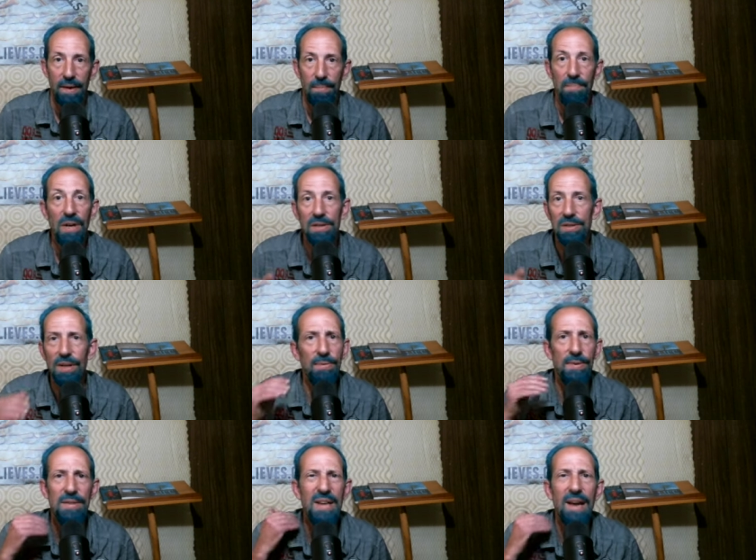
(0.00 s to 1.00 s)
but she
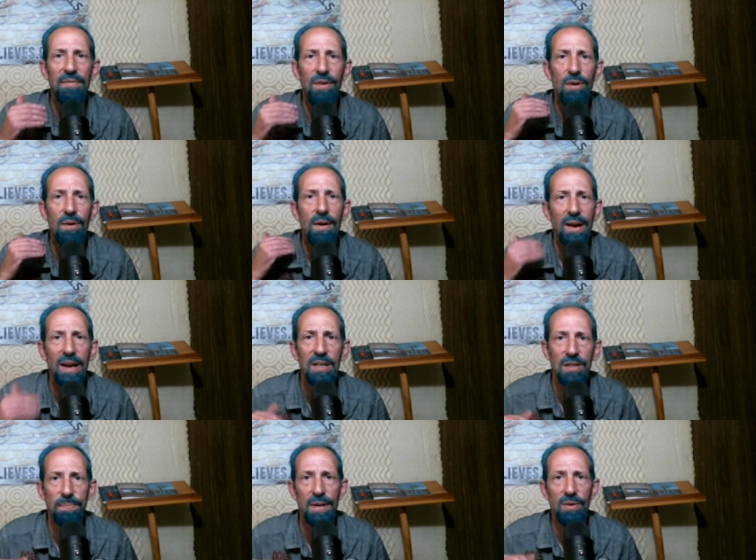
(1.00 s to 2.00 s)
was never a
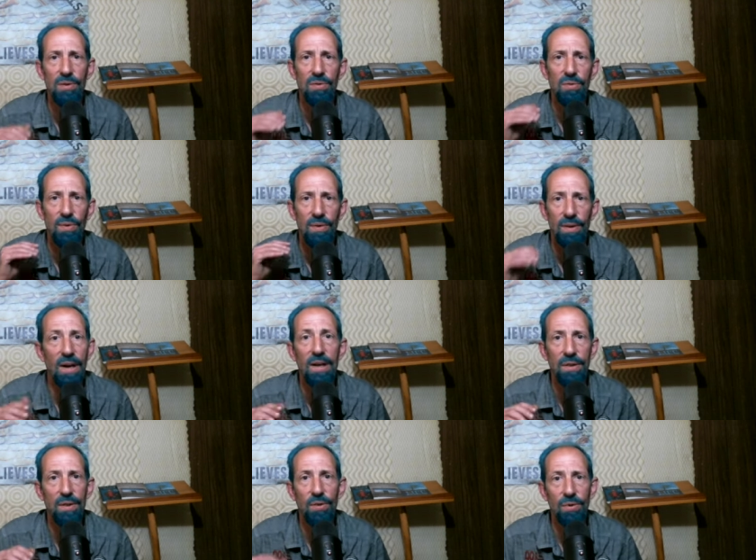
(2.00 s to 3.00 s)
spiritual
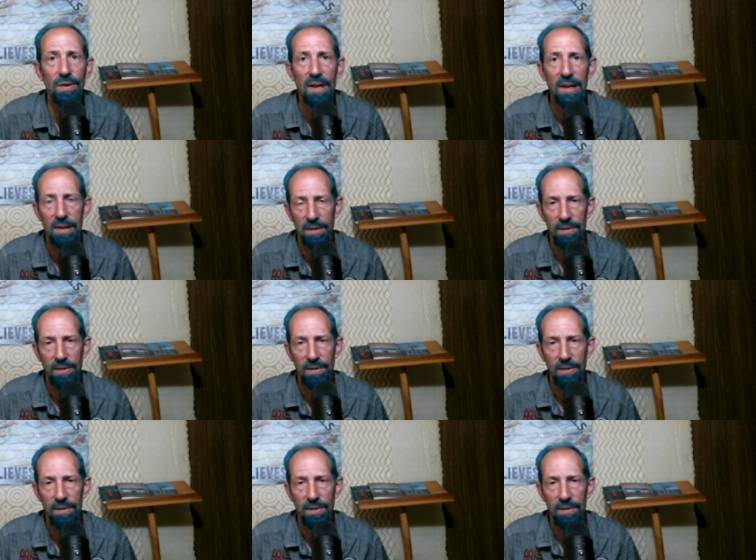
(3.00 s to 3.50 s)
authority.